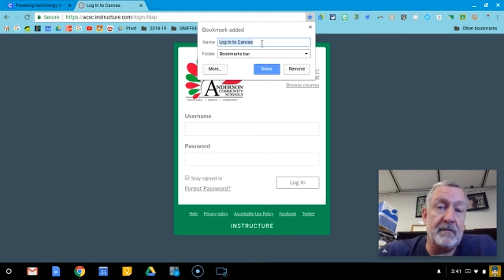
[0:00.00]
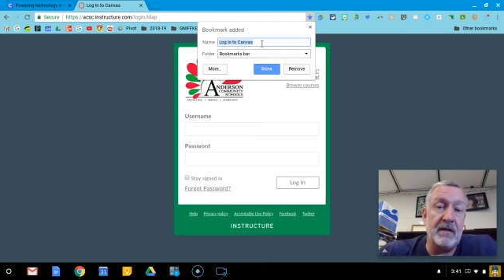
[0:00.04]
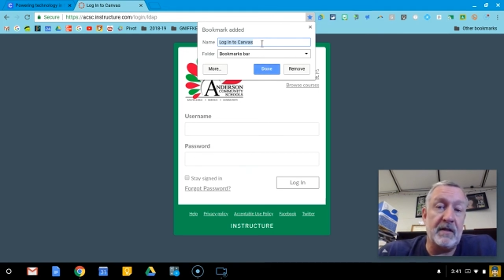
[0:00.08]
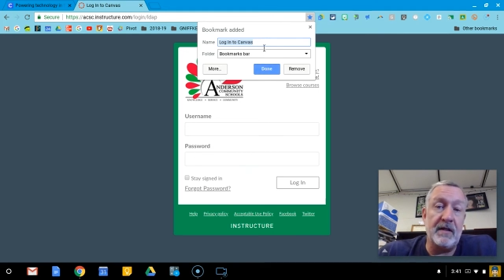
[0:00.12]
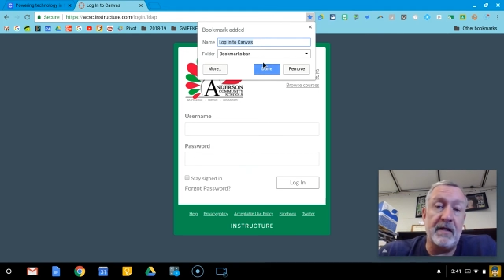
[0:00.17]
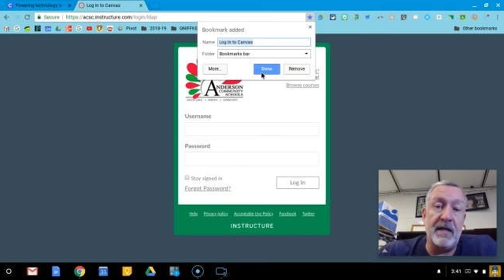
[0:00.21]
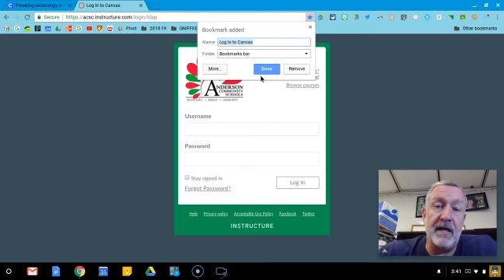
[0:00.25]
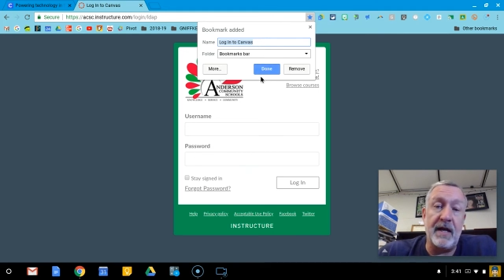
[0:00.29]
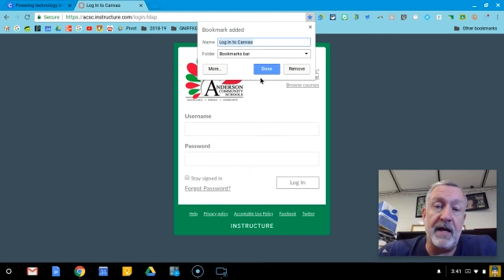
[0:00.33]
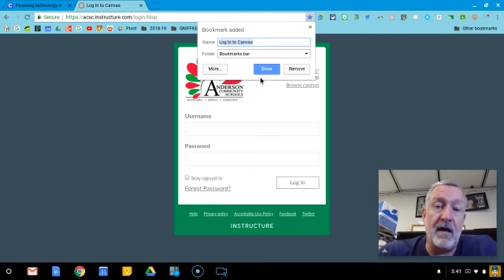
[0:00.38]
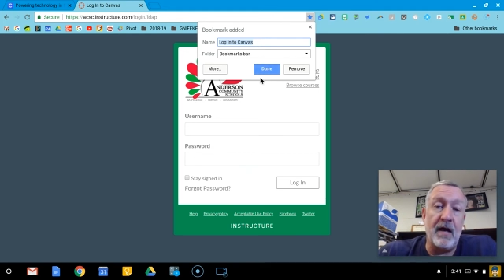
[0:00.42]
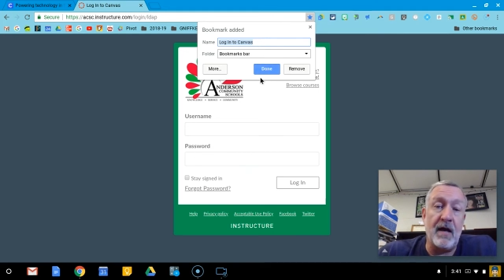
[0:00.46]

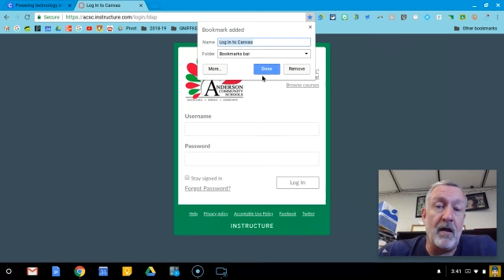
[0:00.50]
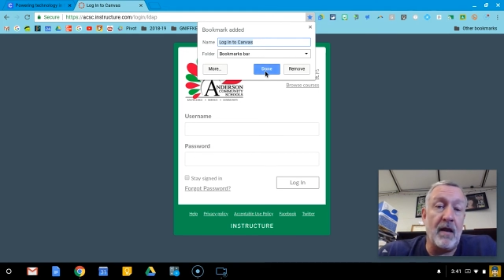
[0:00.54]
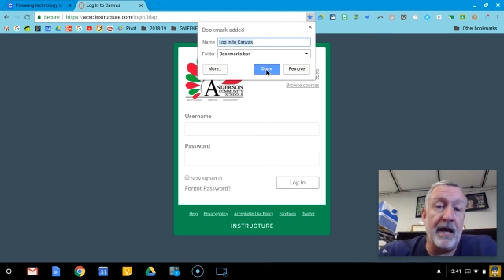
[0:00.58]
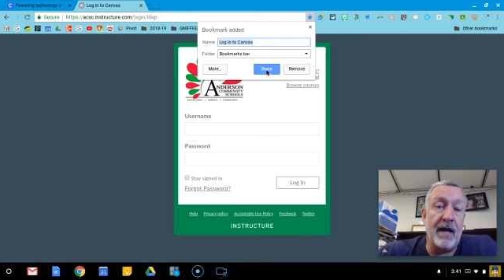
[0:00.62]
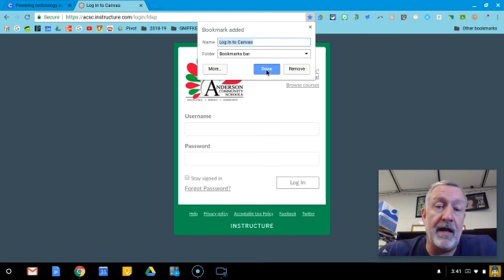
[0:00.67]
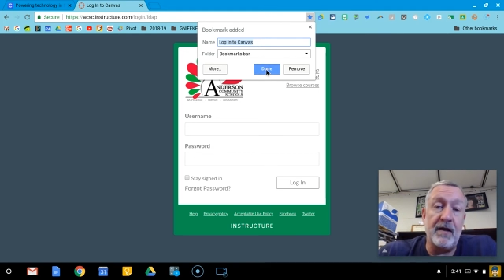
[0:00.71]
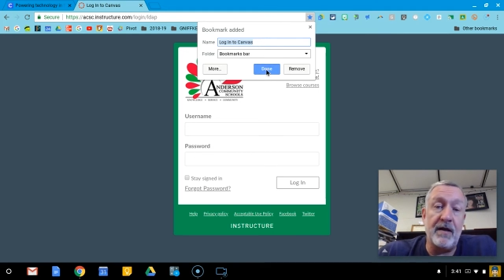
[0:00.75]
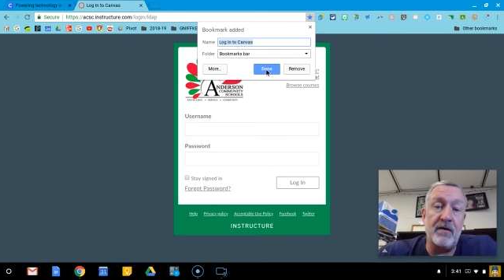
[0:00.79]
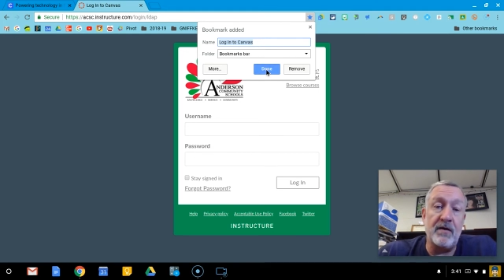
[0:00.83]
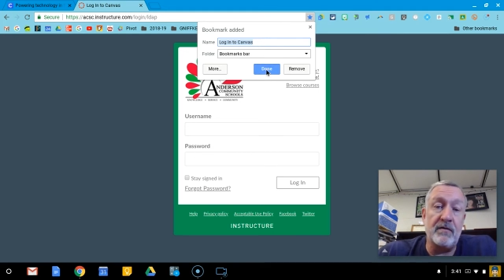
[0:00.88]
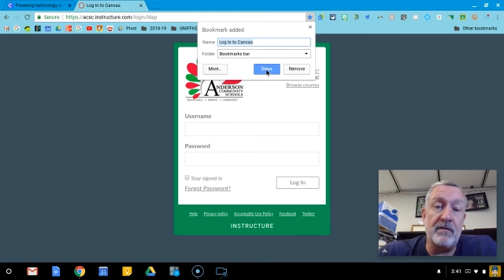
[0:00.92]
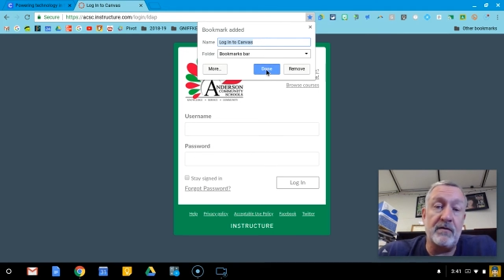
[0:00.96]
then all I
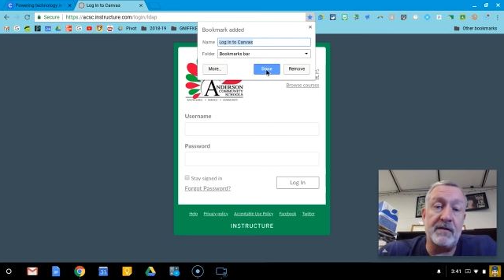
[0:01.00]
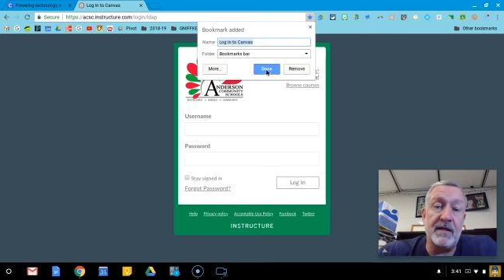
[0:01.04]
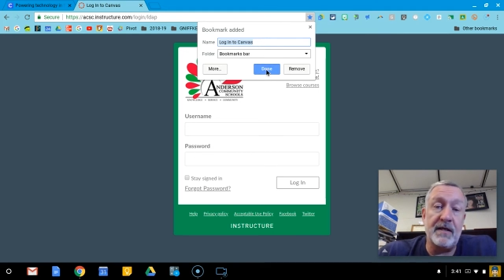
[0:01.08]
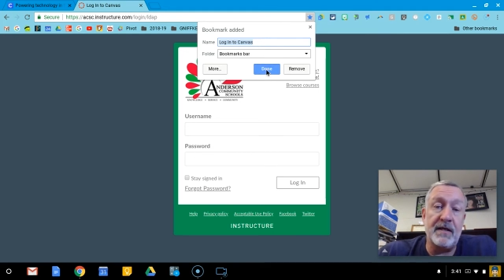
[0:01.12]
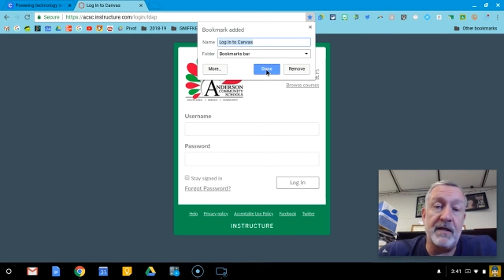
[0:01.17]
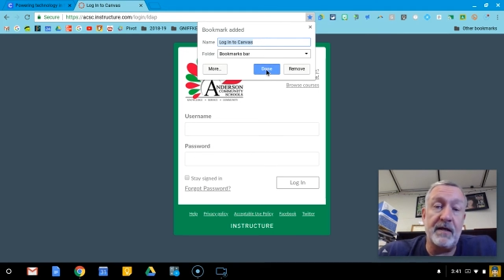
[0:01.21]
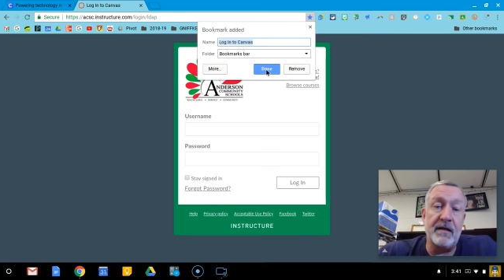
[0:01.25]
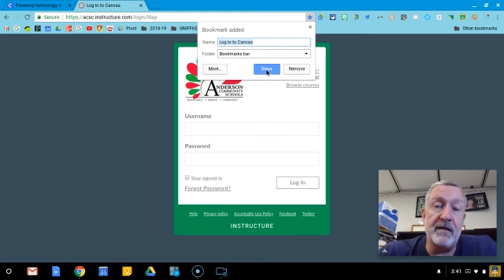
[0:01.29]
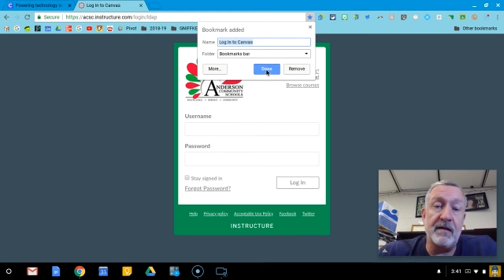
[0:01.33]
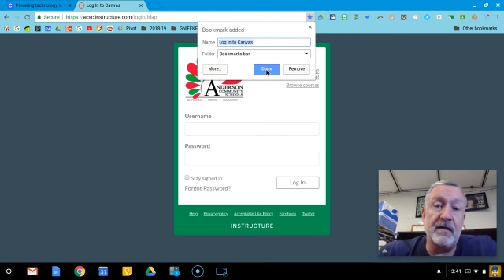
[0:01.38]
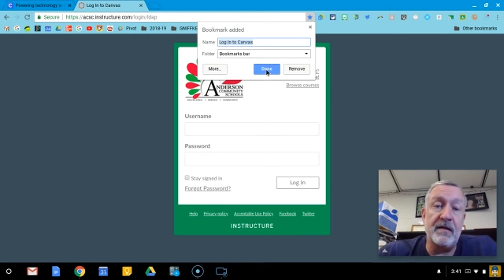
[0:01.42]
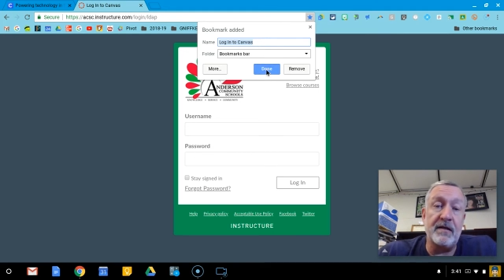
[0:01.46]
got to do is
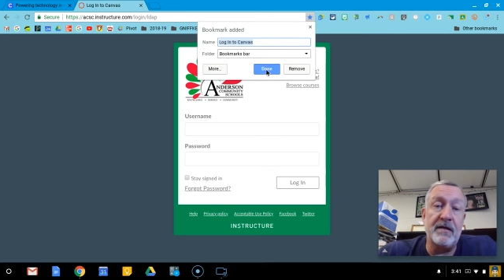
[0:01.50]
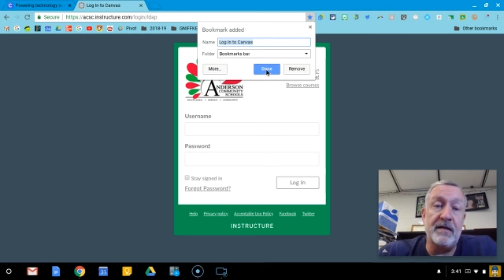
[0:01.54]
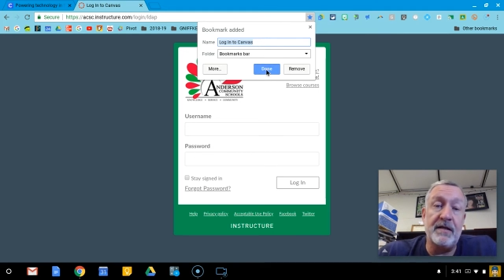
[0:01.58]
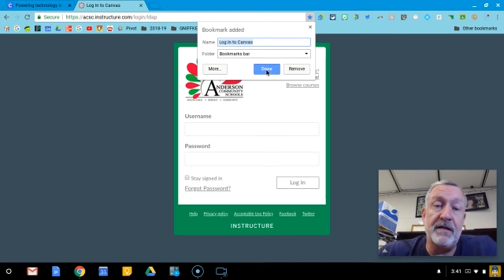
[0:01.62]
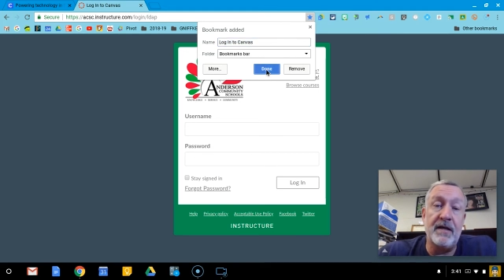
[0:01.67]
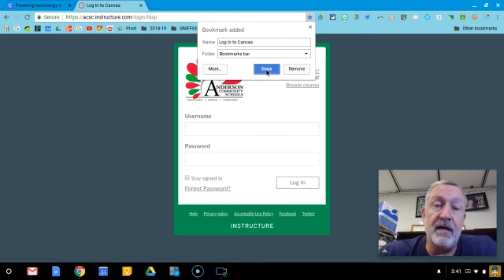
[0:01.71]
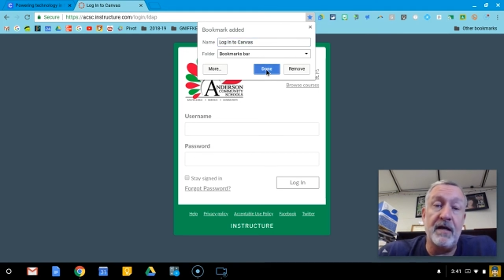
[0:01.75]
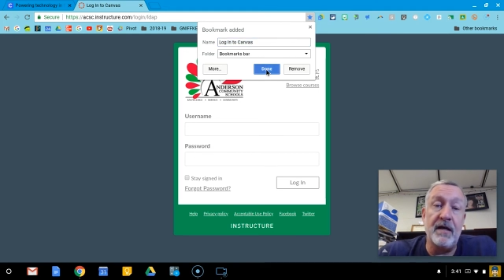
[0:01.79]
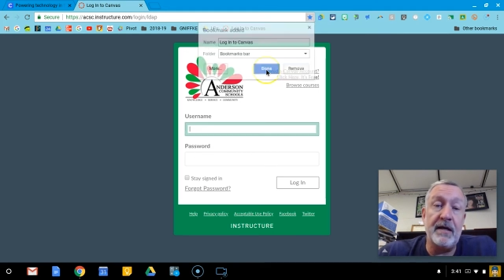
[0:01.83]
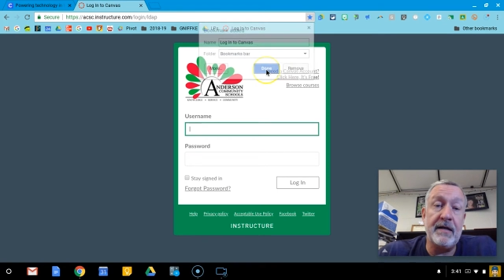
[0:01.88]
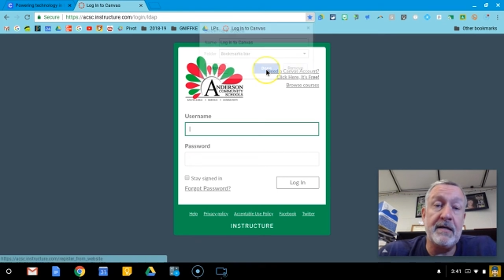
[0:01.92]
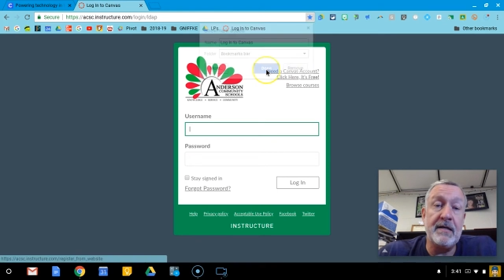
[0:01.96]
hit
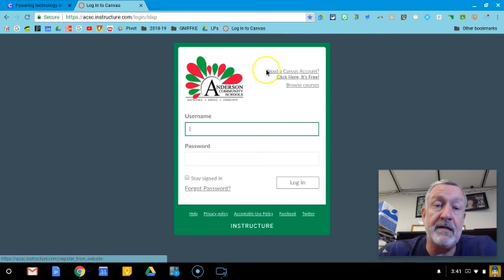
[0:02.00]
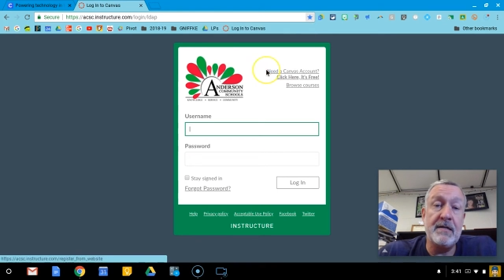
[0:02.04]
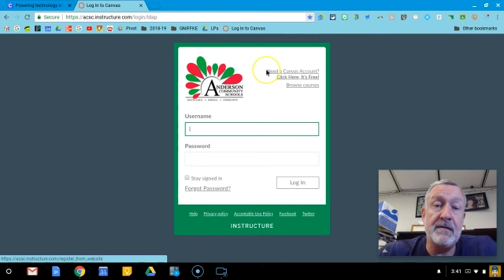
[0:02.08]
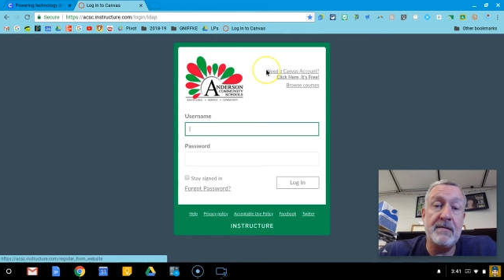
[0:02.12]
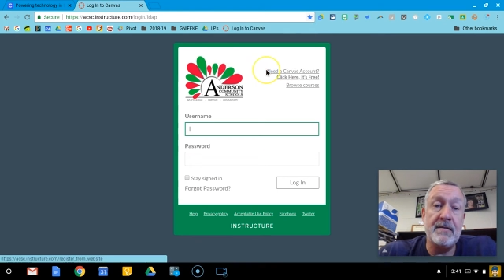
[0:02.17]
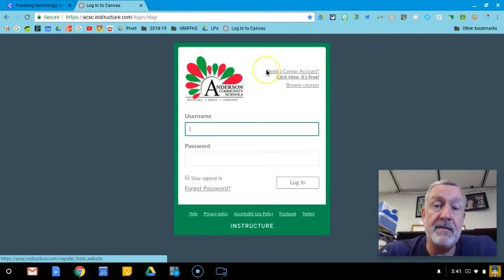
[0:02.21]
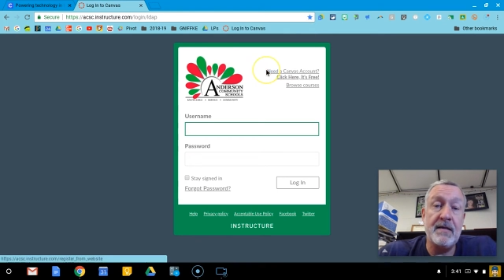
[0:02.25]
done,